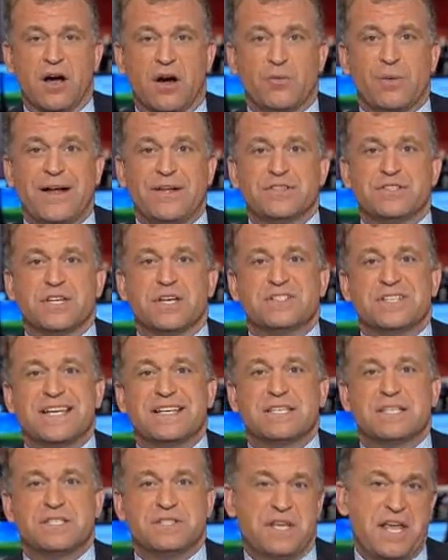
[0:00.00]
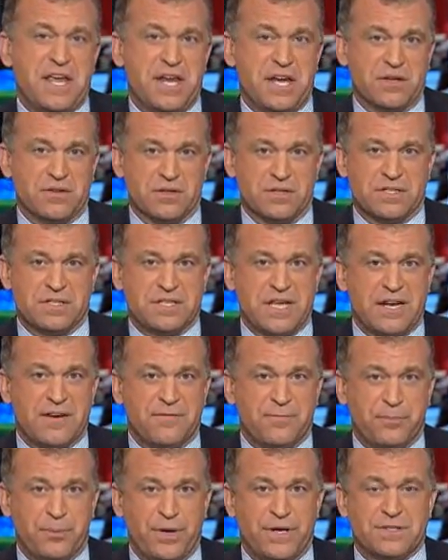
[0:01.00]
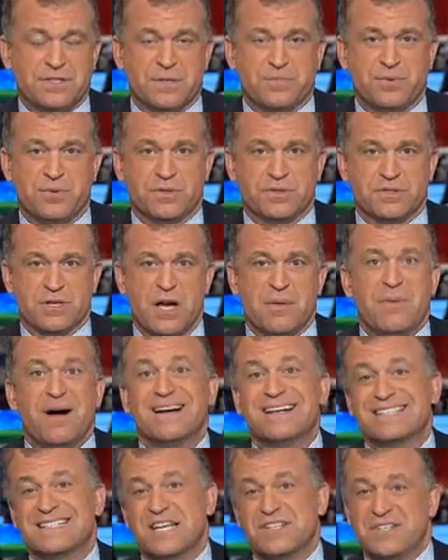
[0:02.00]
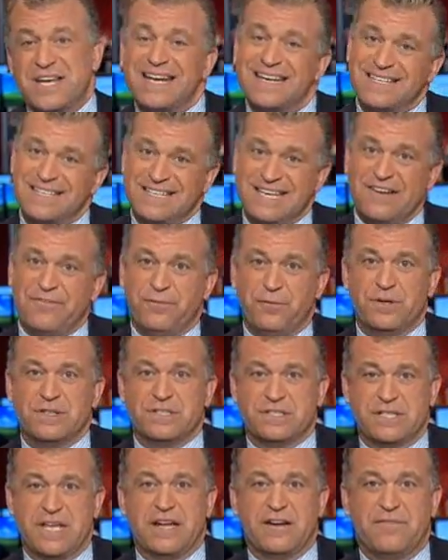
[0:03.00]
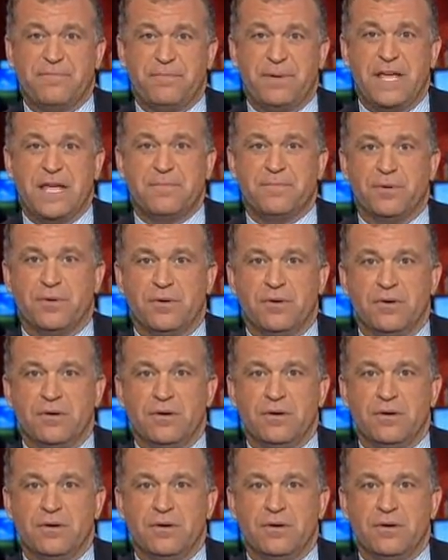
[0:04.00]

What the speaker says: around such a singular set of principles among such a different set of people